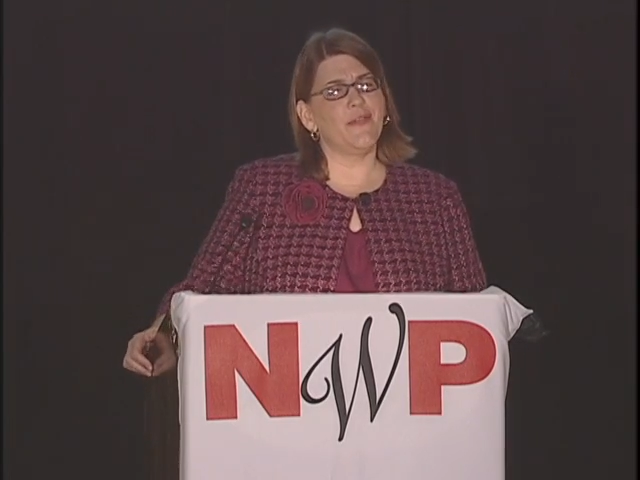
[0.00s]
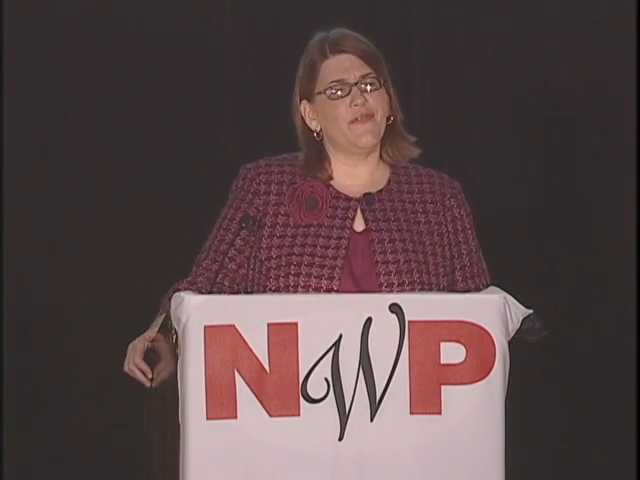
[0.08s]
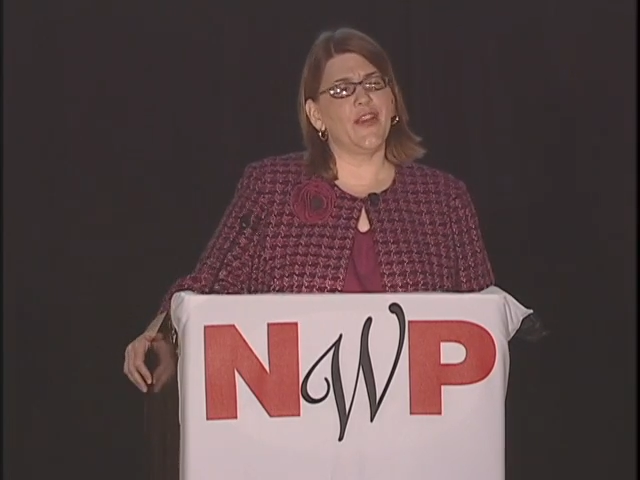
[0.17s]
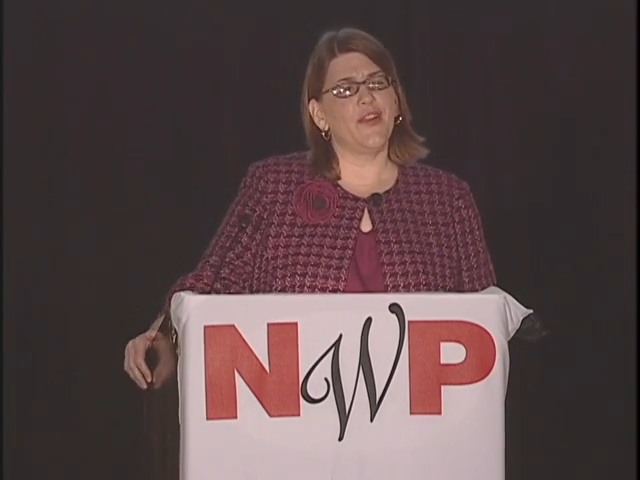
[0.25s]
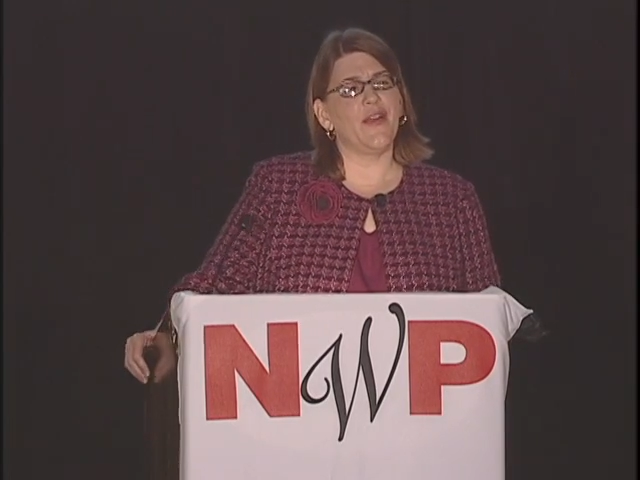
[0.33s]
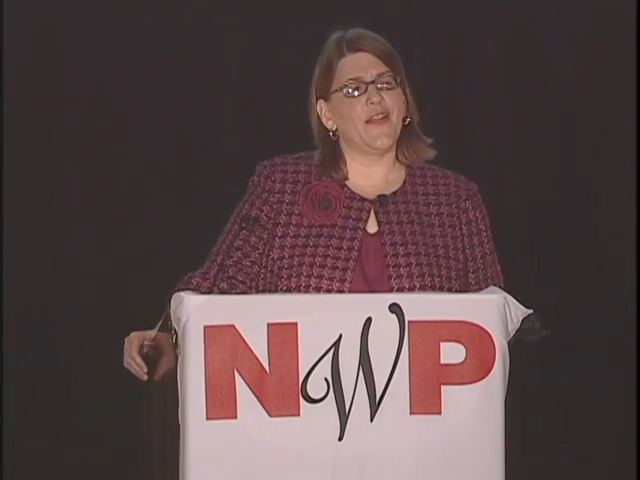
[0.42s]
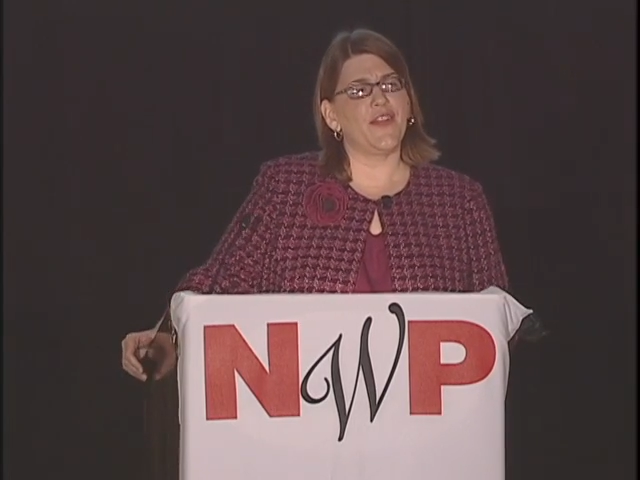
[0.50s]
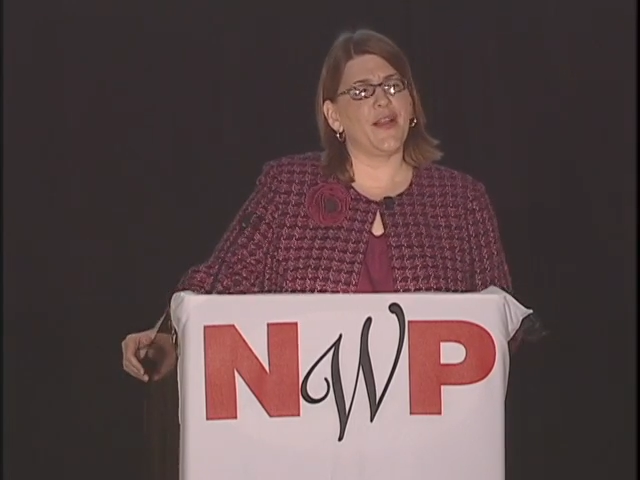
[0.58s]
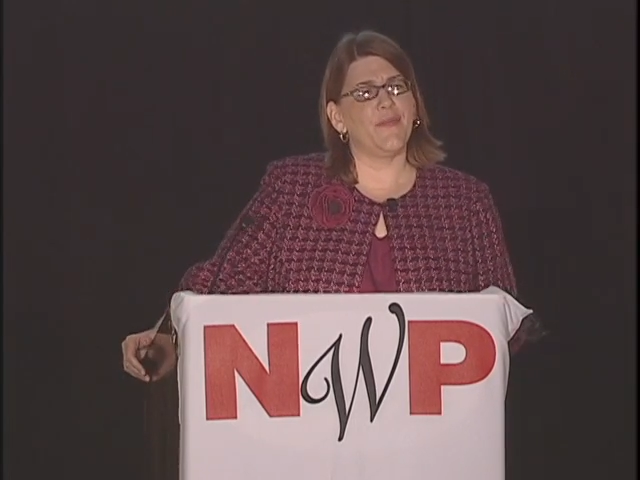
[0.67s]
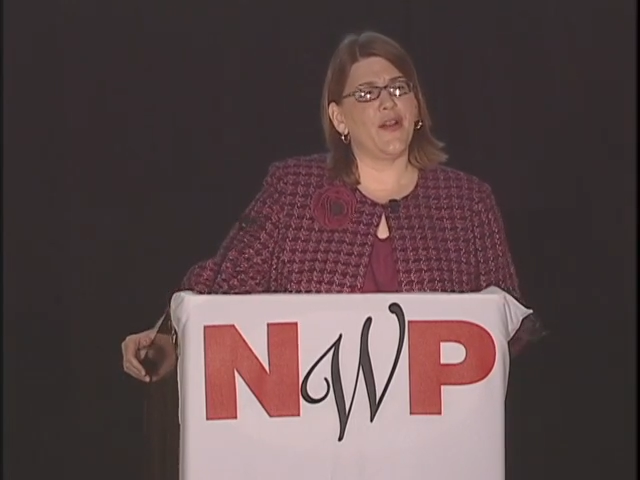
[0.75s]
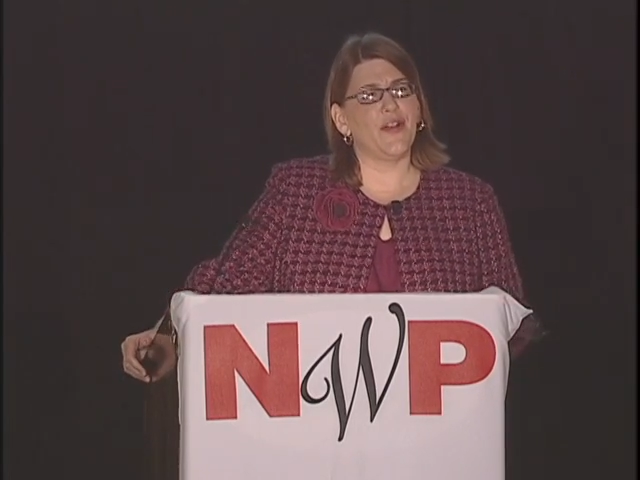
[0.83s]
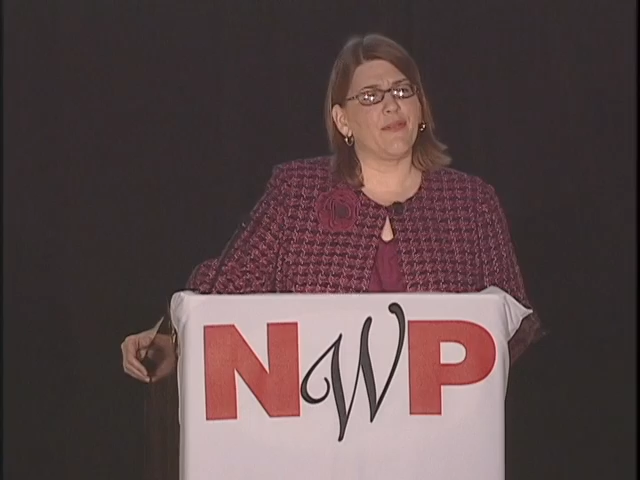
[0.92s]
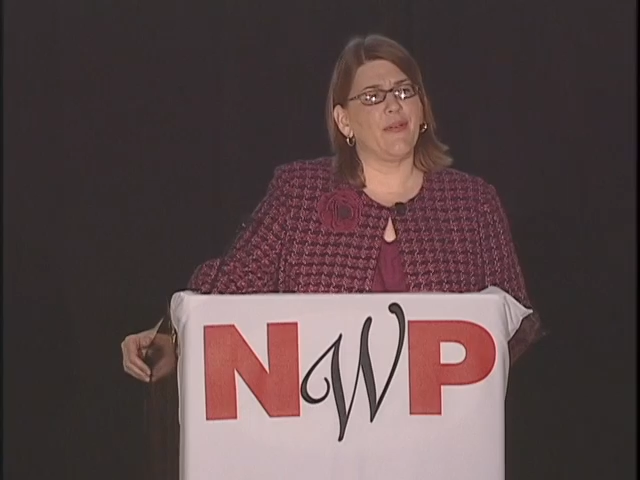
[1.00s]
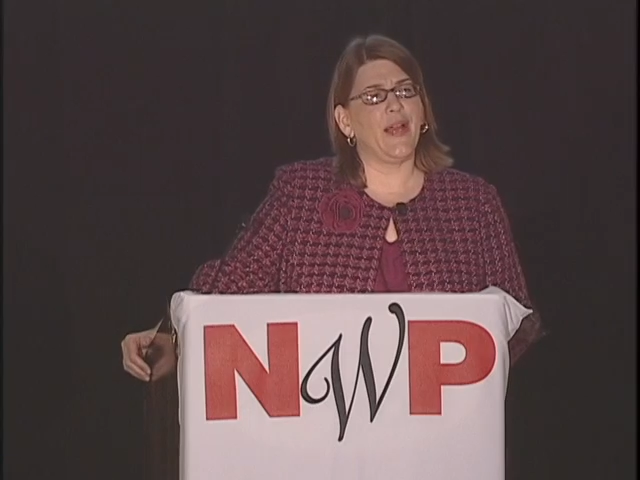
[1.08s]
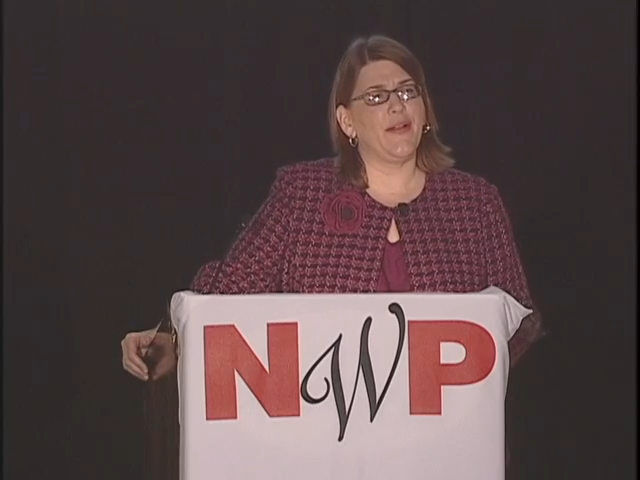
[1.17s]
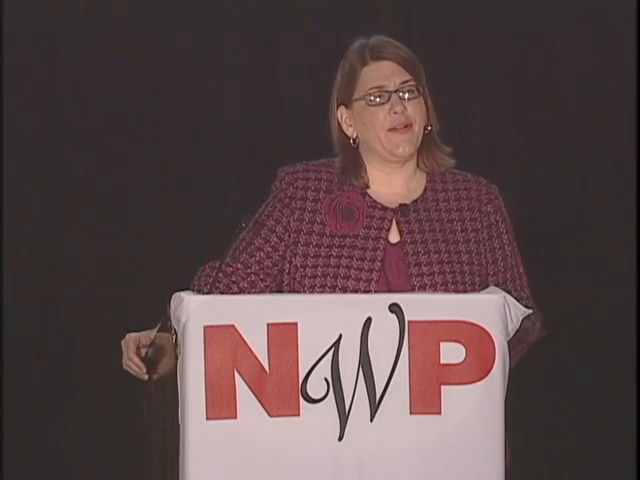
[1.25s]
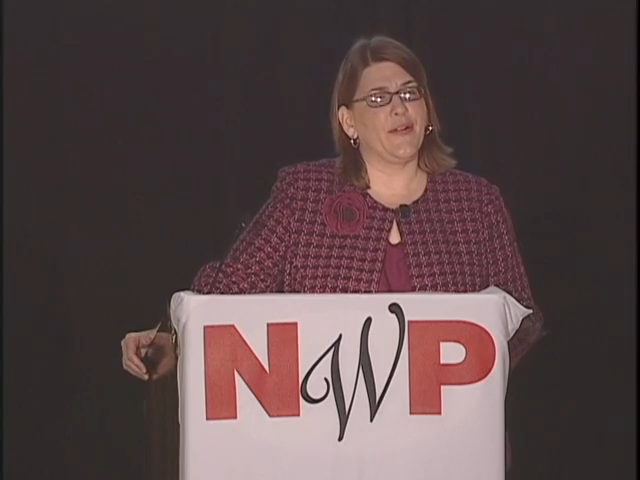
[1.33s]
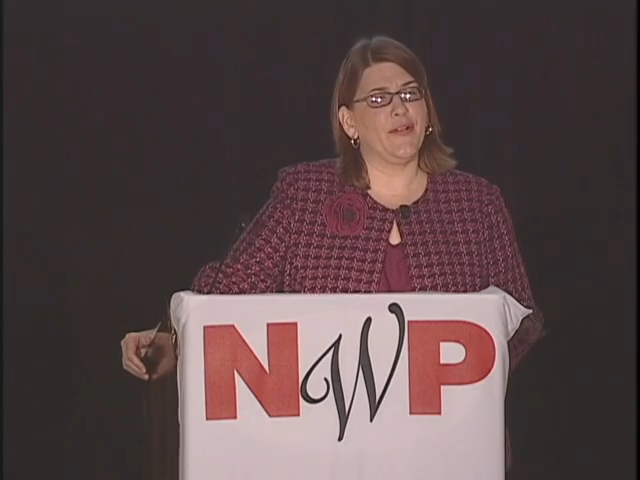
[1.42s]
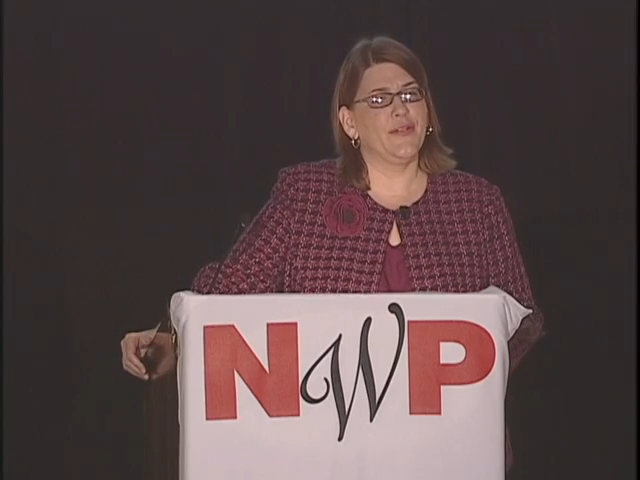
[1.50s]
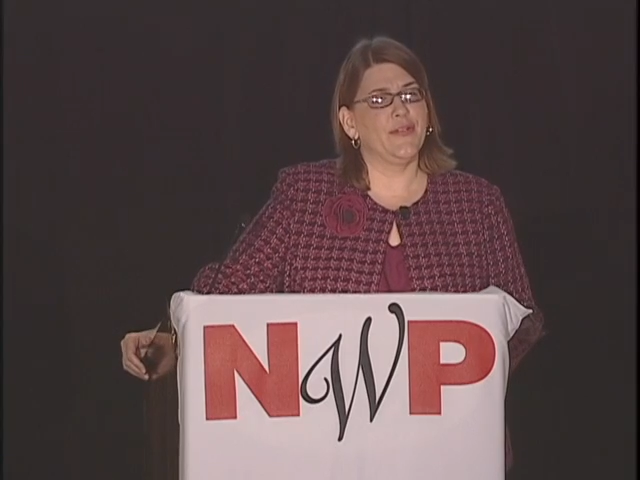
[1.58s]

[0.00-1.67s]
figure out that I'm not a writer.